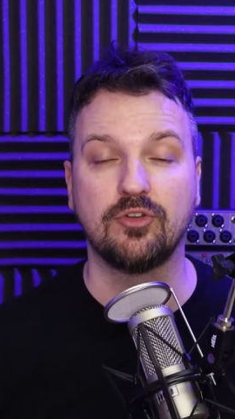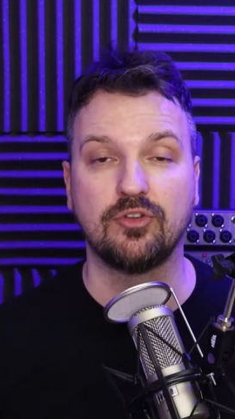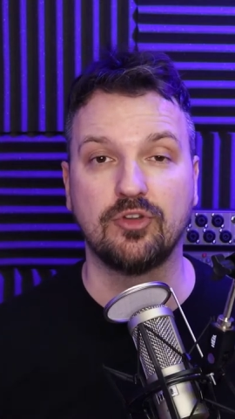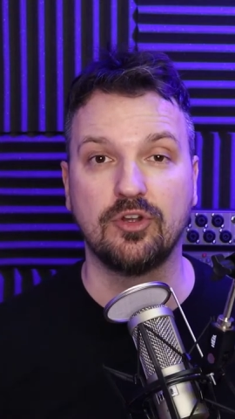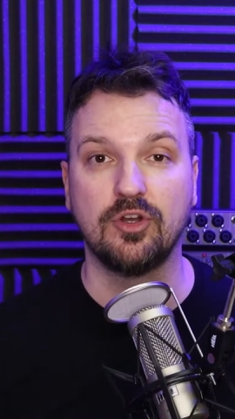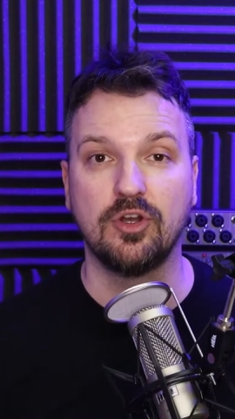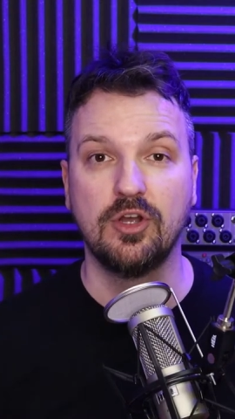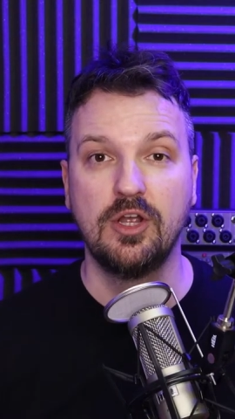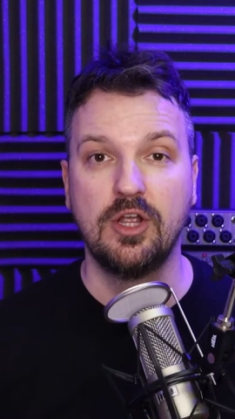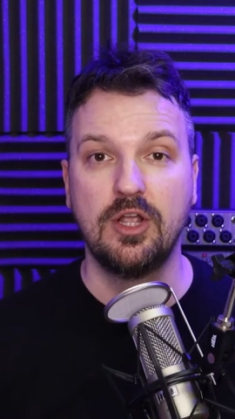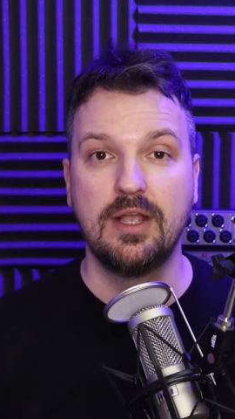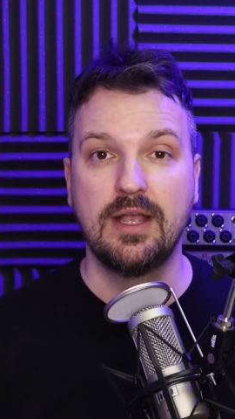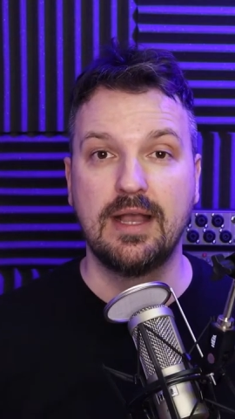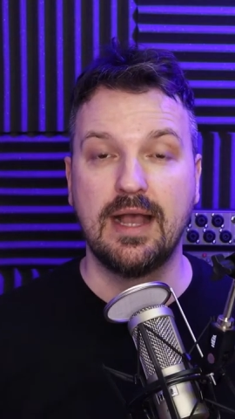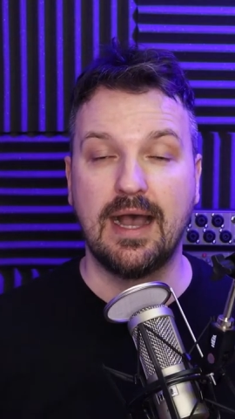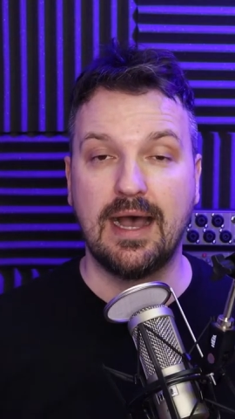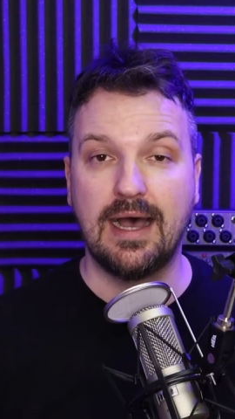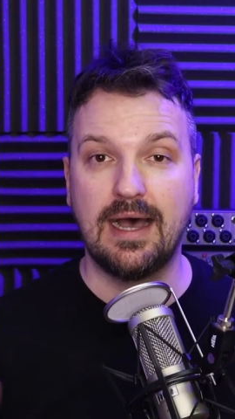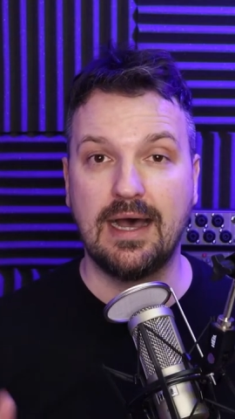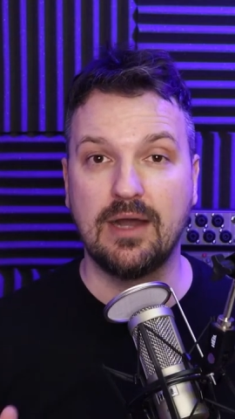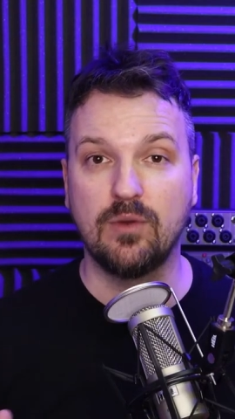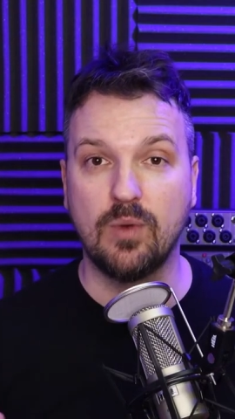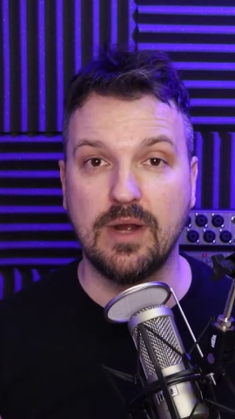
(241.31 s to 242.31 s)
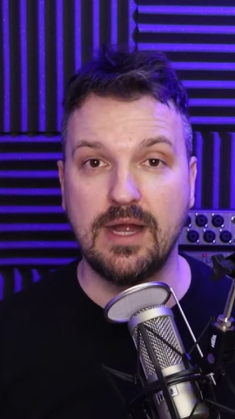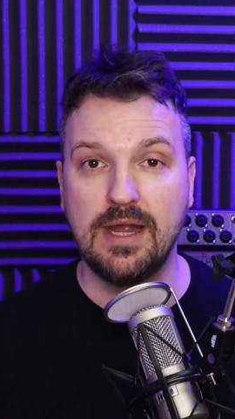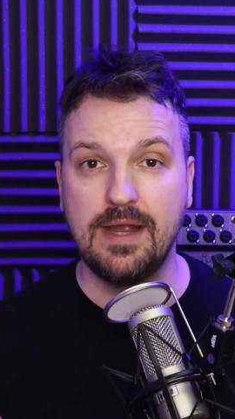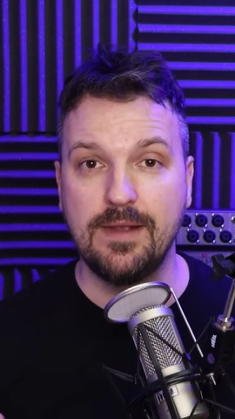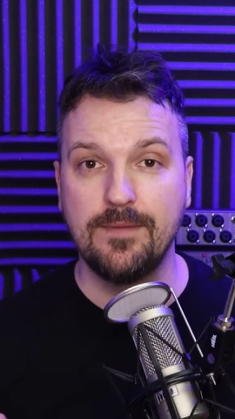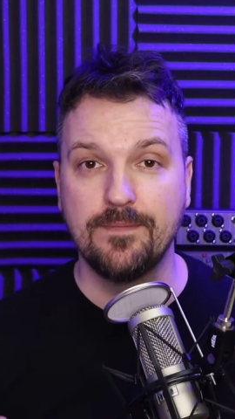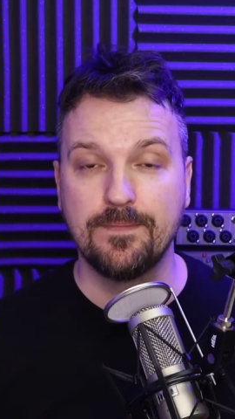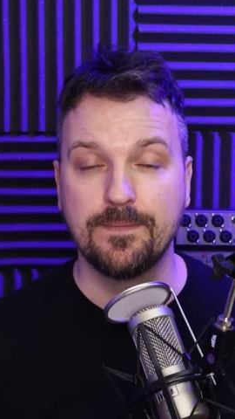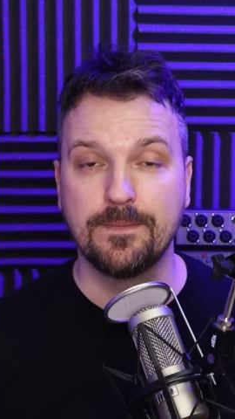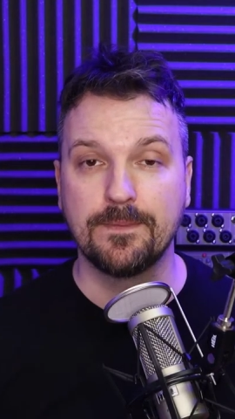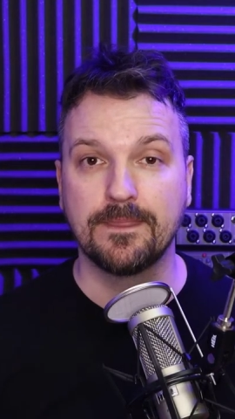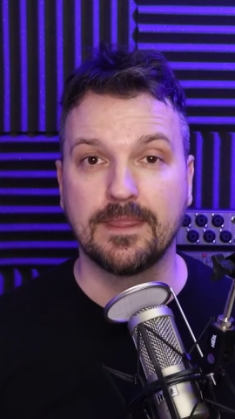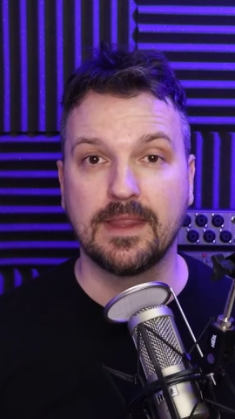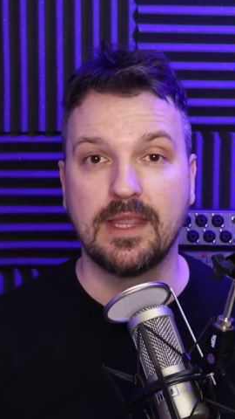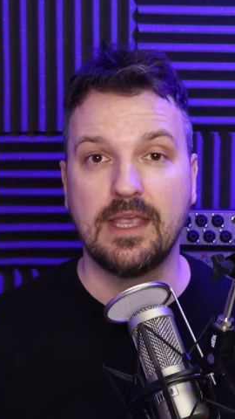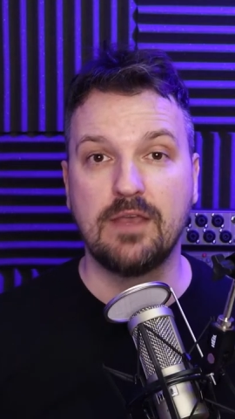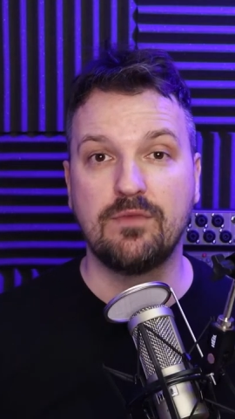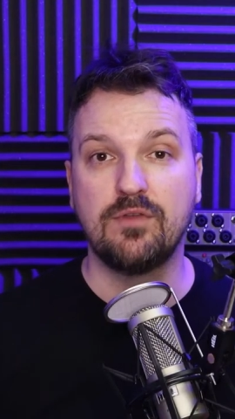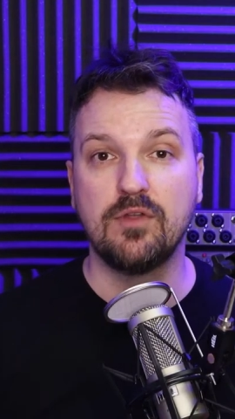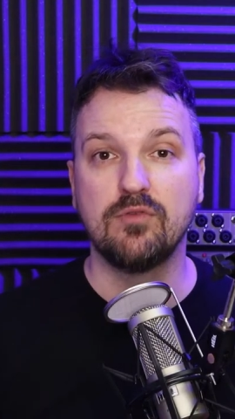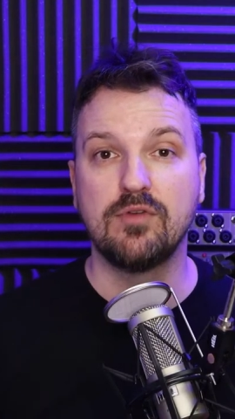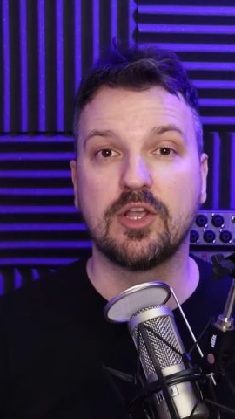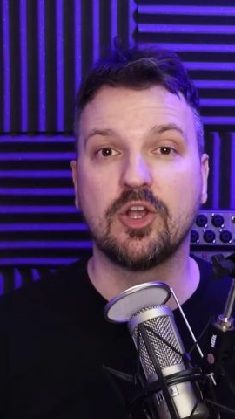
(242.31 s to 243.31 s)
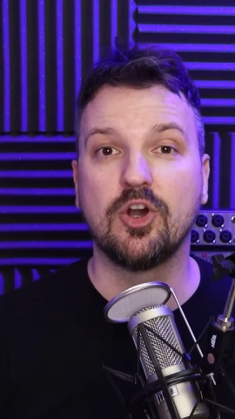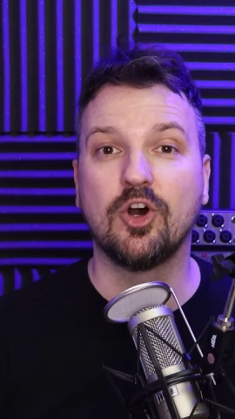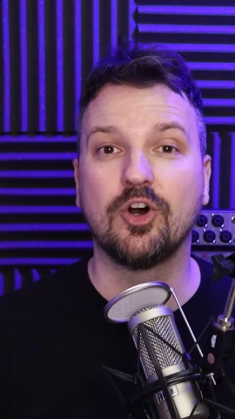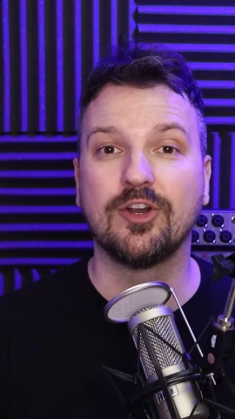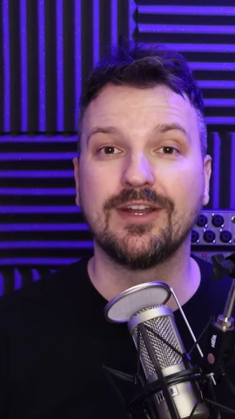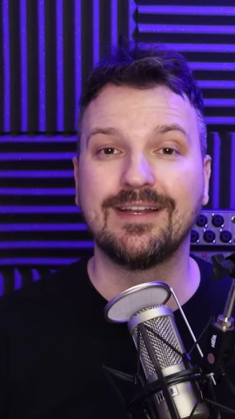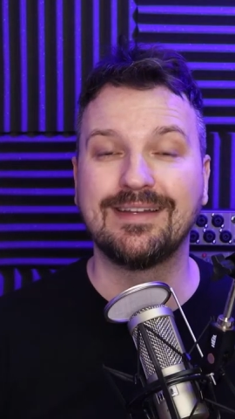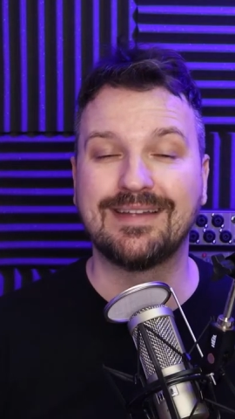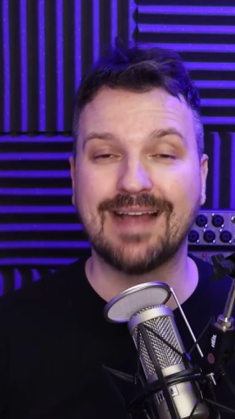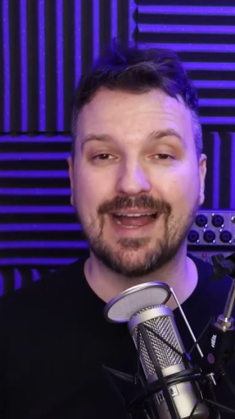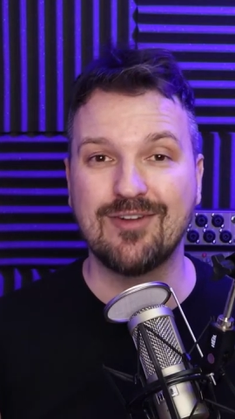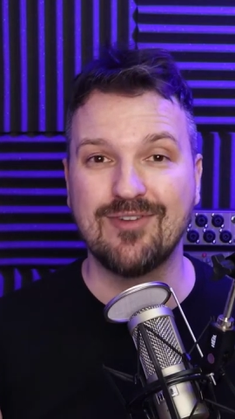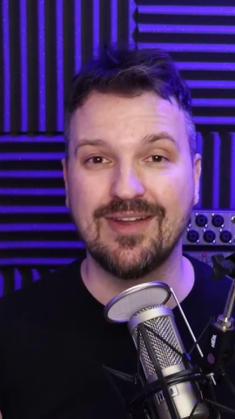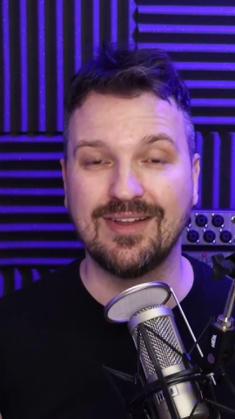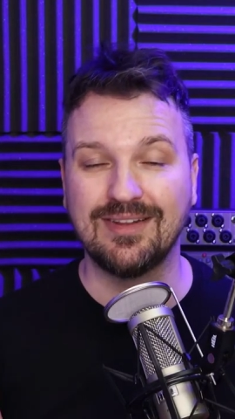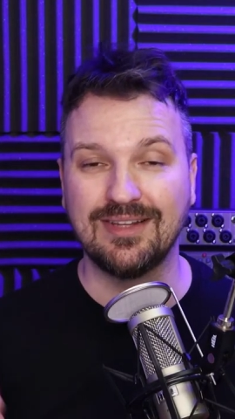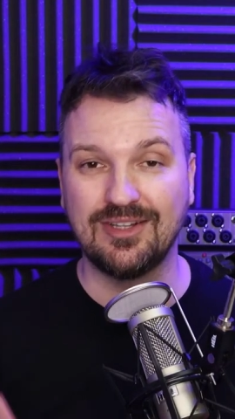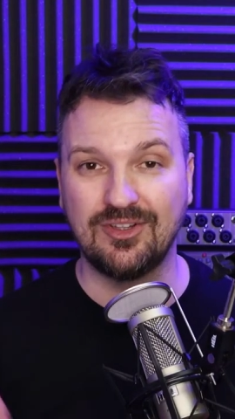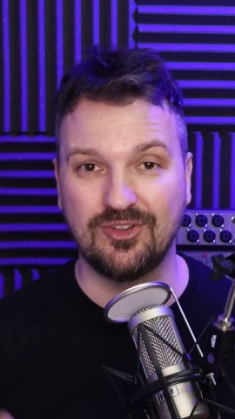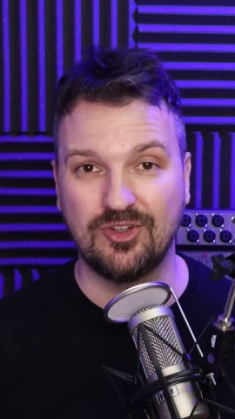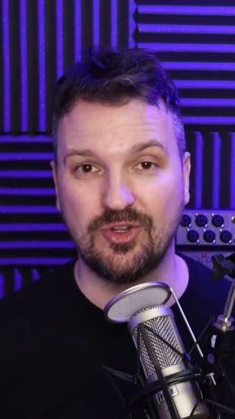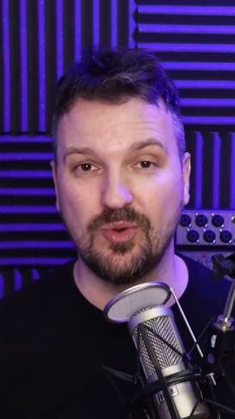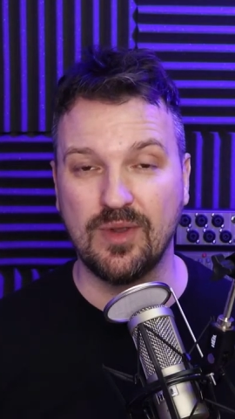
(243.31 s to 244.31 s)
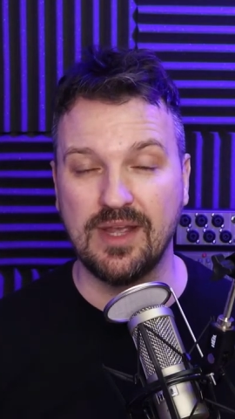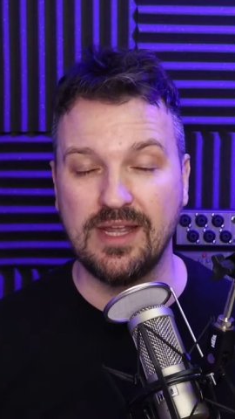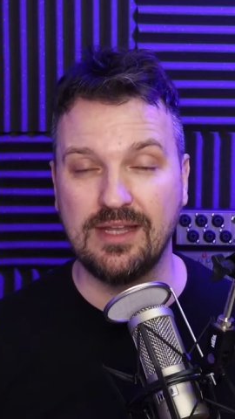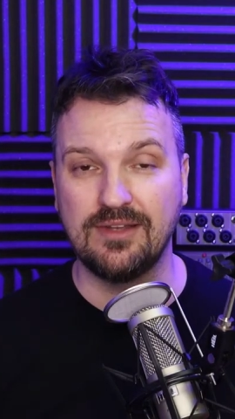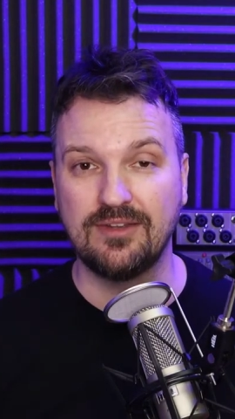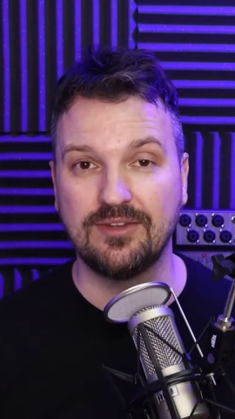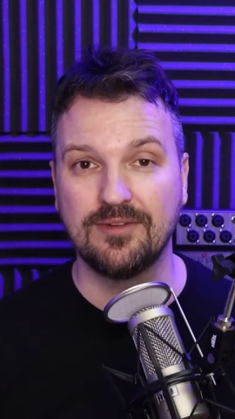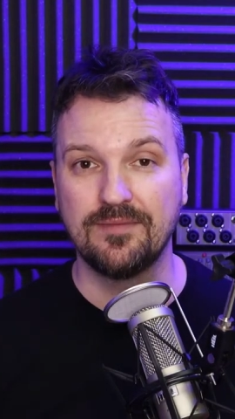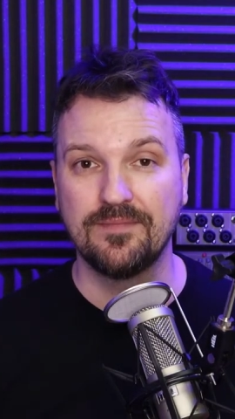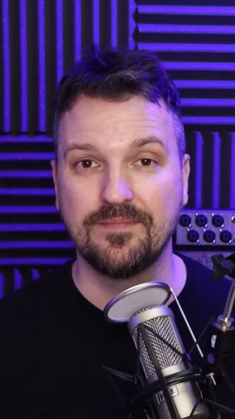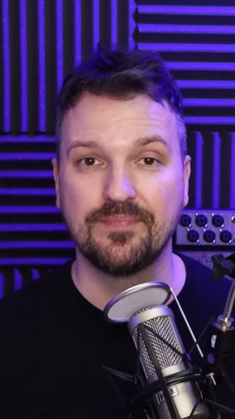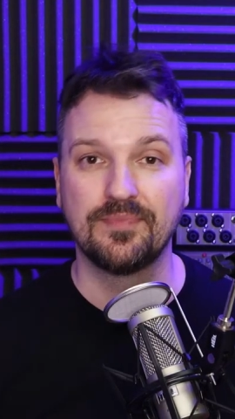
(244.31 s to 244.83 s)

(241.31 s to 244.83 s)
So hardware, if you're recording directly to it,